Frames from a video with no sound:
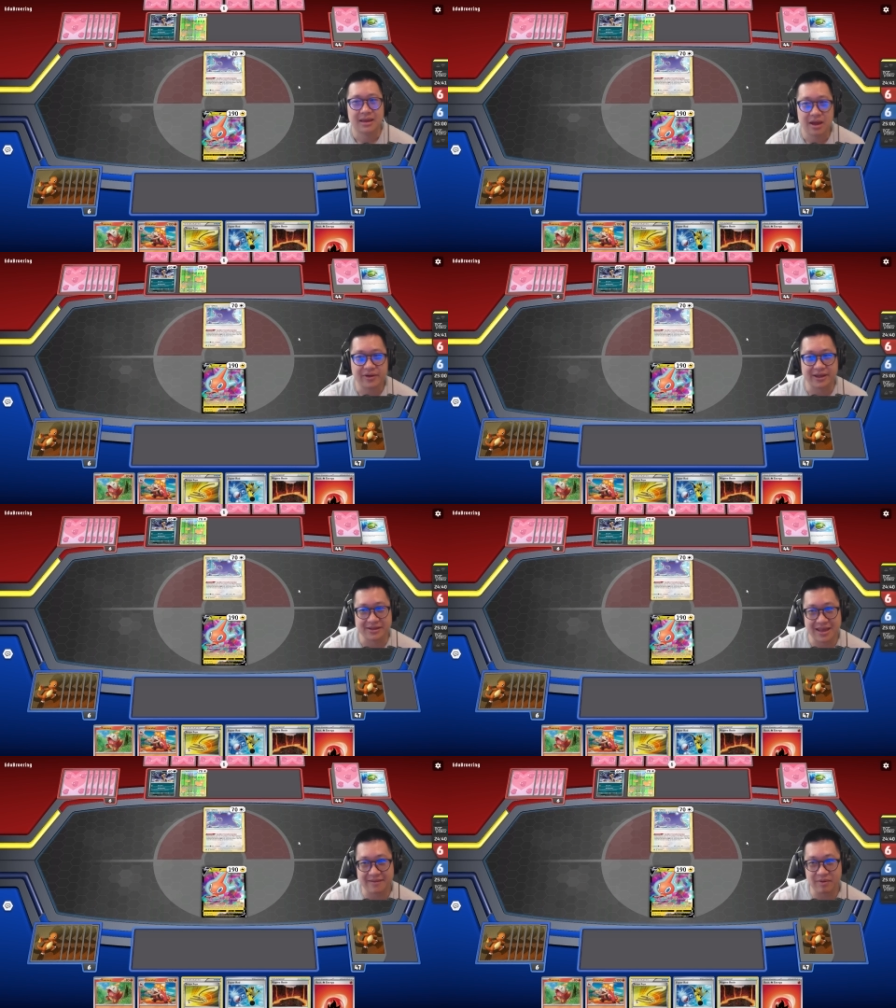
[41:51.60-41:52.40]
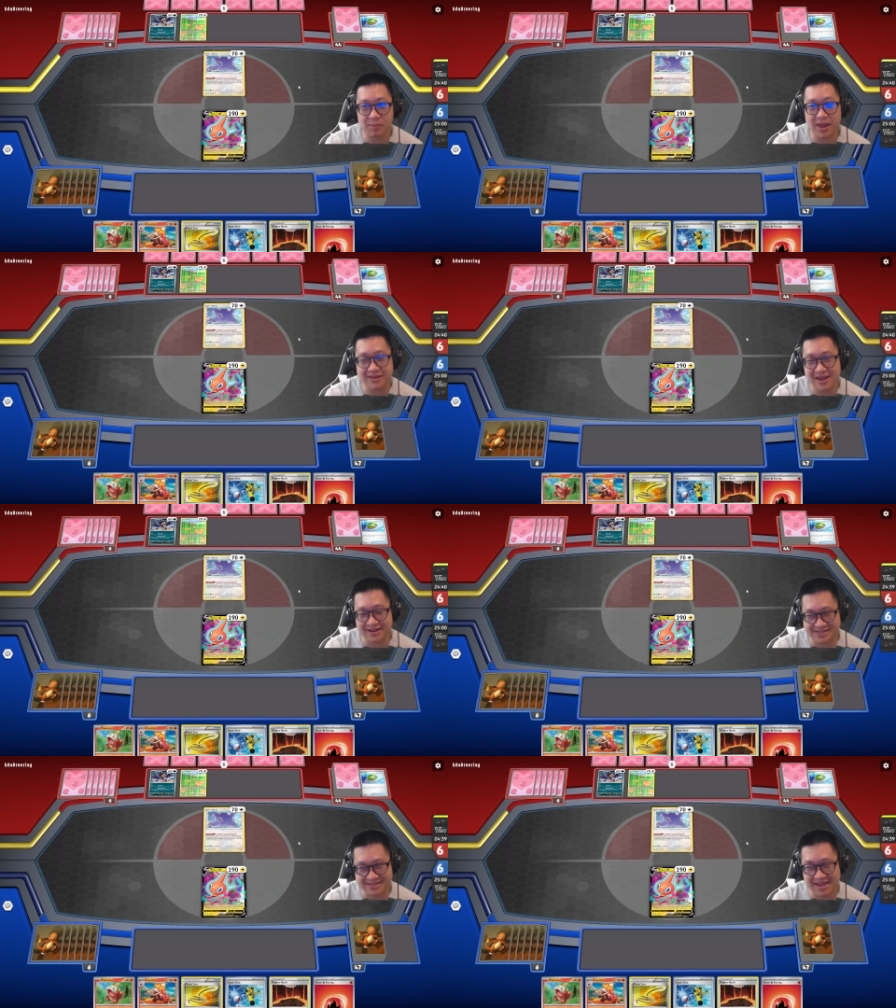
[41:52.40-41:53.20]
Okay, that, if he played that,
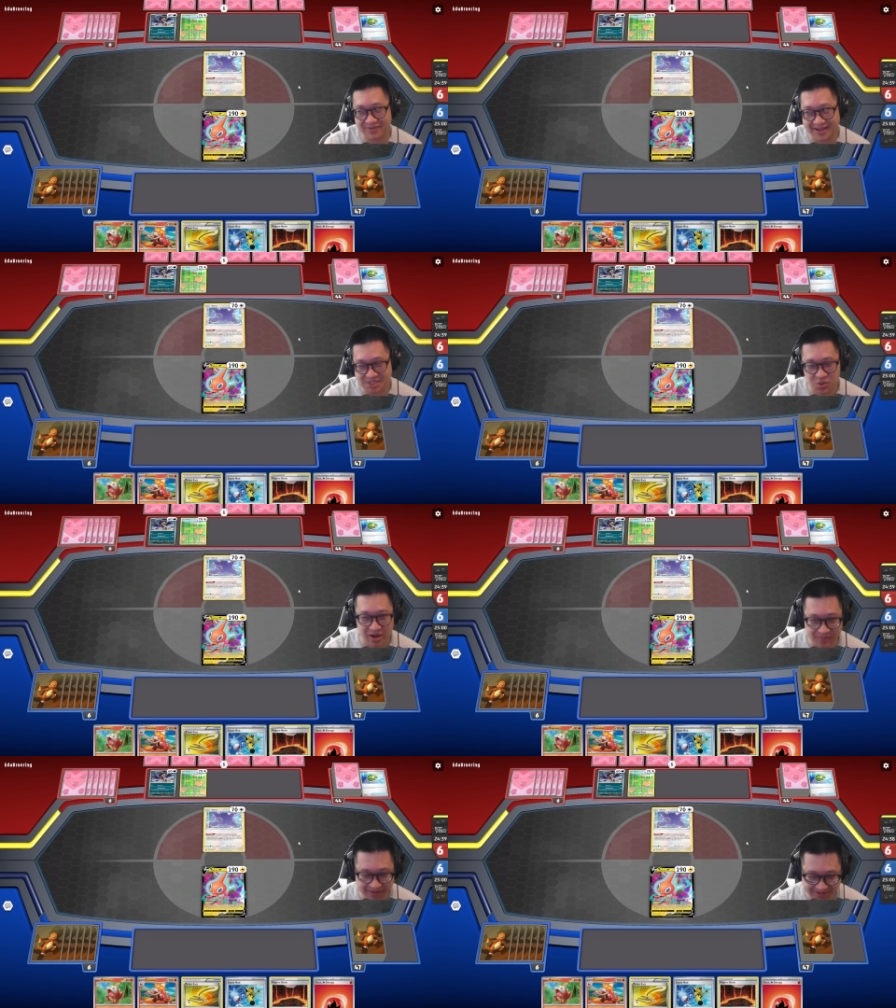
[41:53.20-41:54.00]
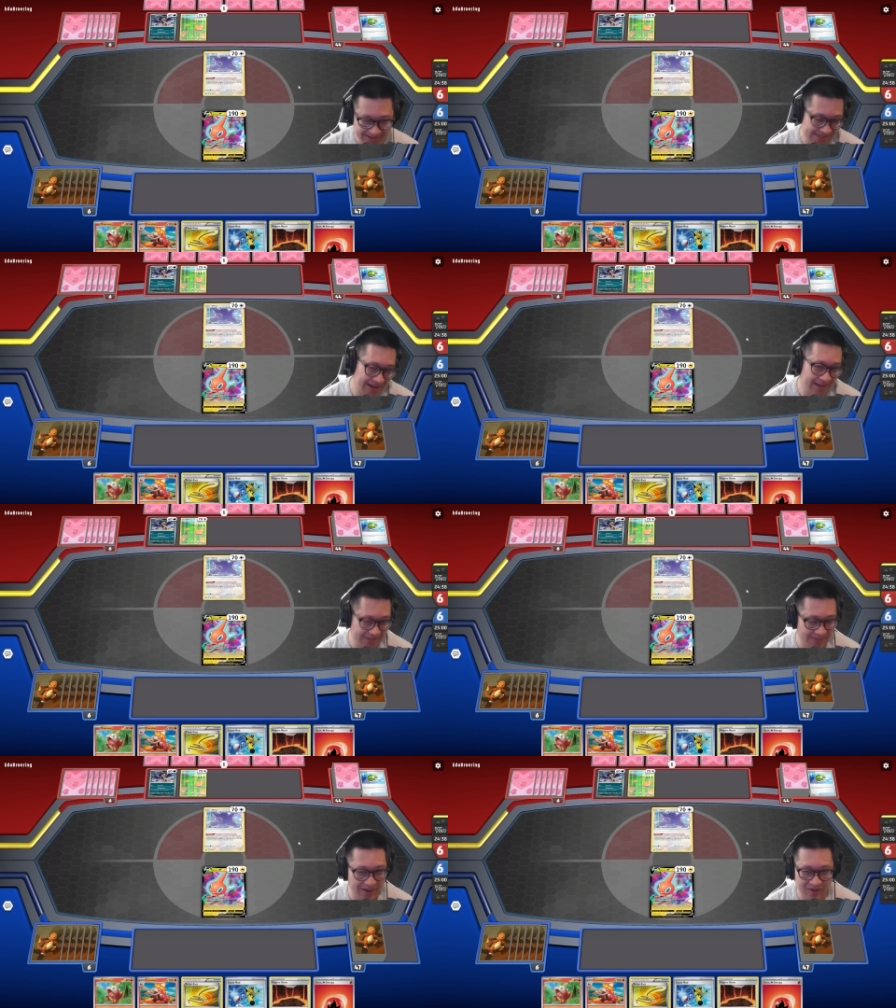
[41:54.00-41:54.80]
he's definitely has Squawkabilly in his hand
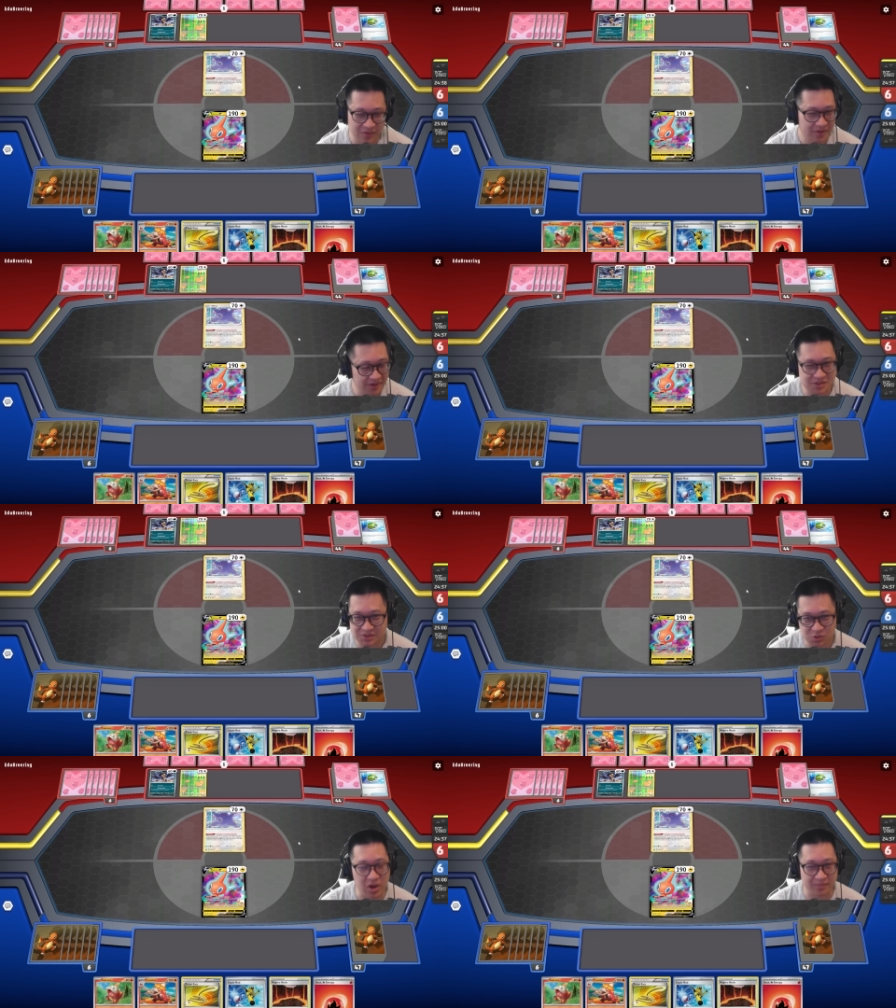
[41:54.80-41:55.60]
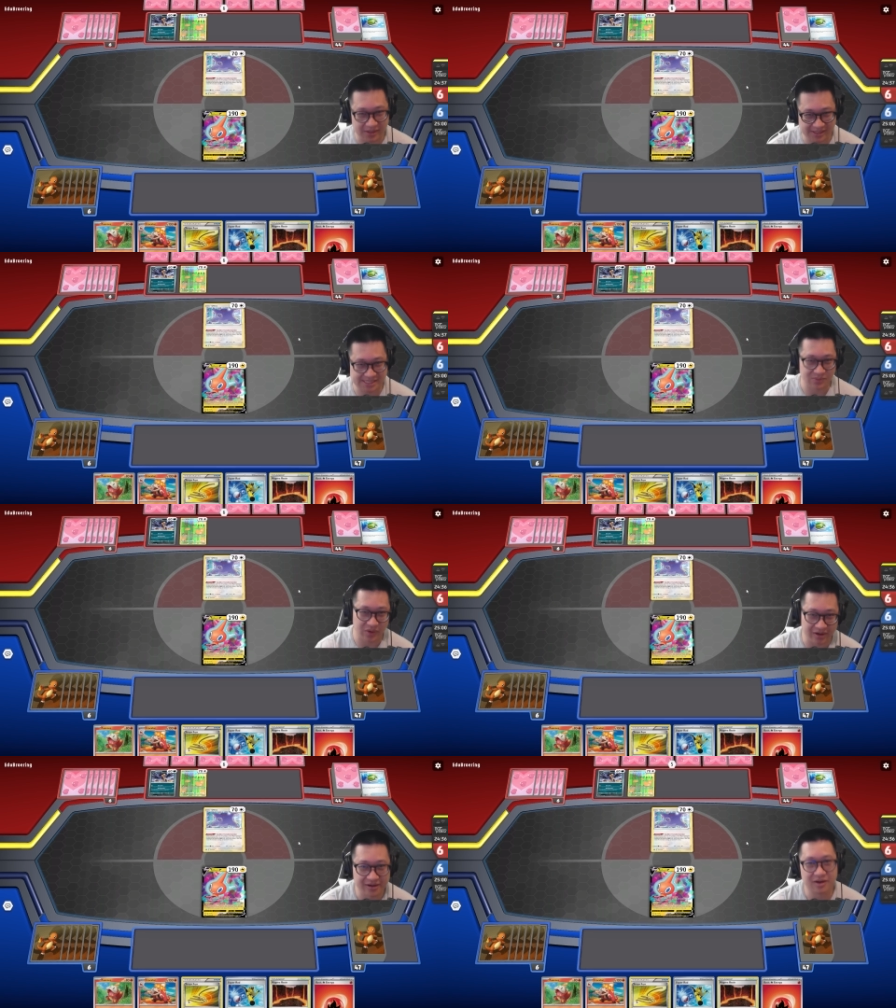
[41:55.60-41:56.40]
somehow. There's a Squawkabilly
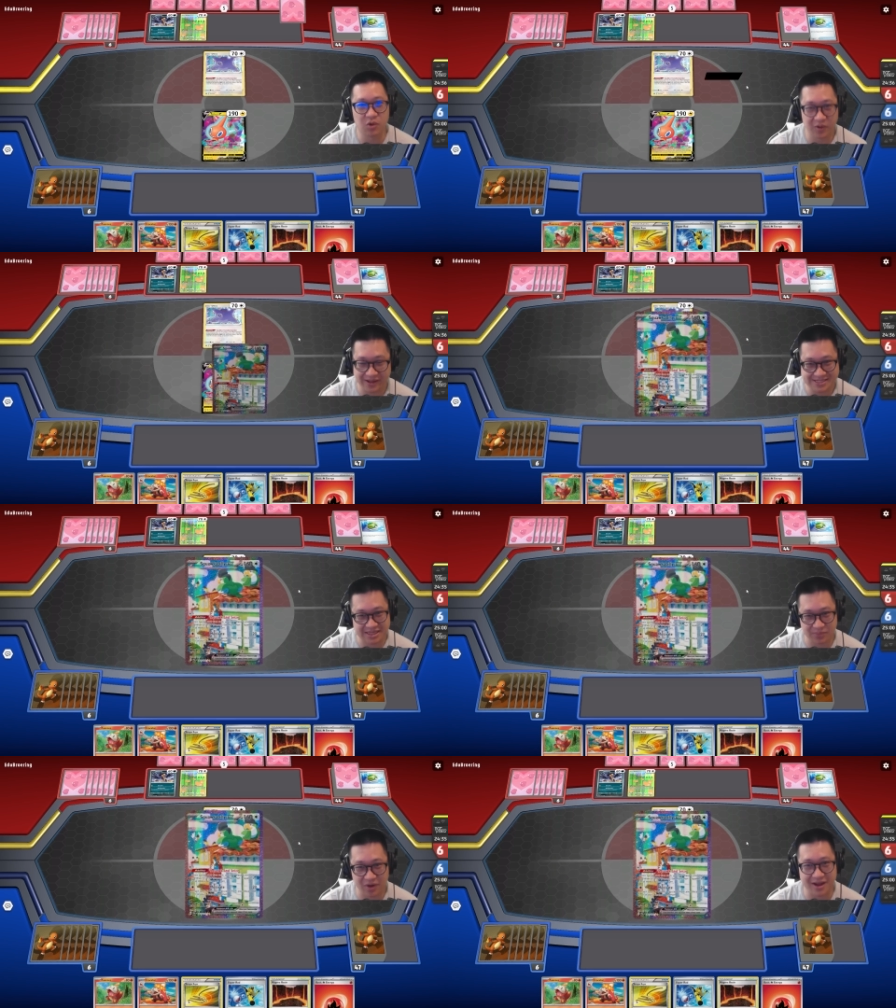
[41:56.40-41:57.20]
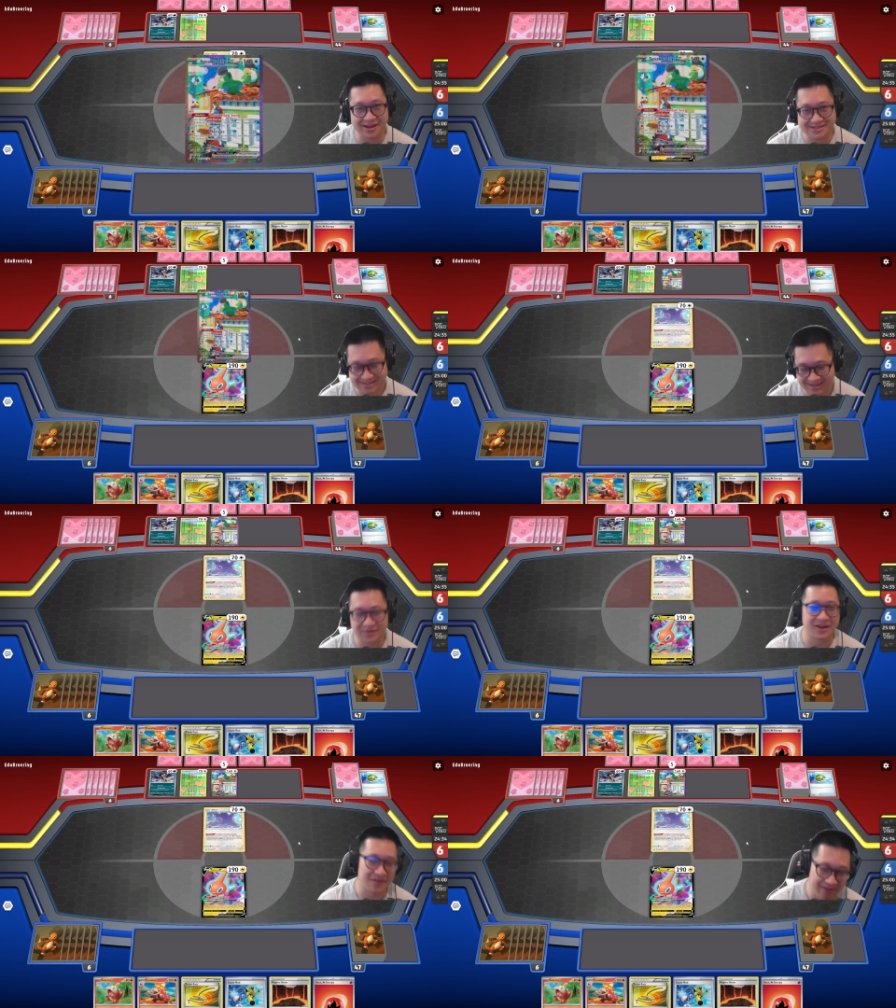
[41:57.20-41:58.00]
somewhere, or it's in the prize. There
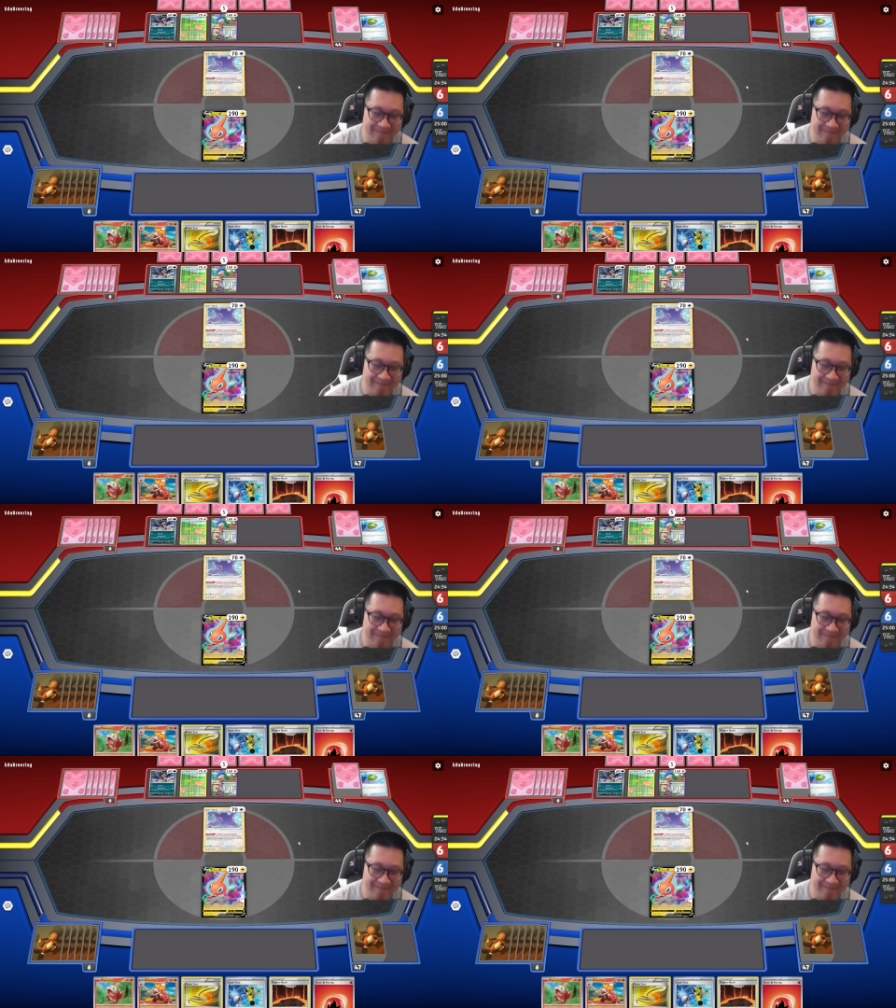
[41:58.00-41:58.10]
we go.